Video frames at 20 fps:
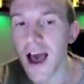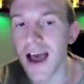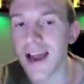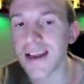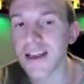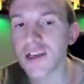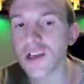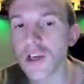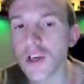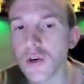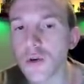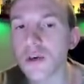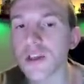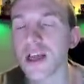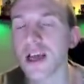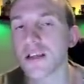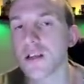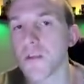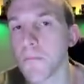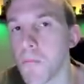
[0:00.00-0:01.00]
and
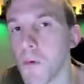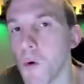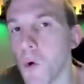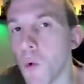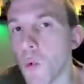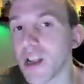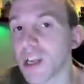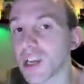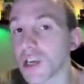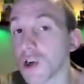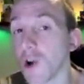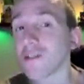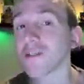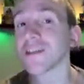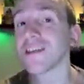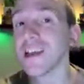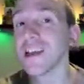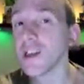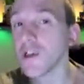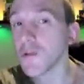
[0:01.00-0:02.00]
ensure that the BoWitch
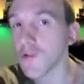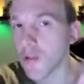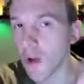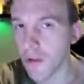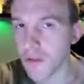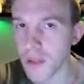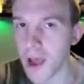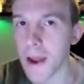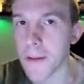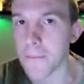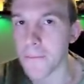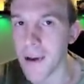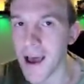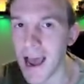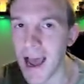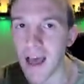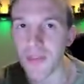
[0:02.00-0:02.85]
continues on that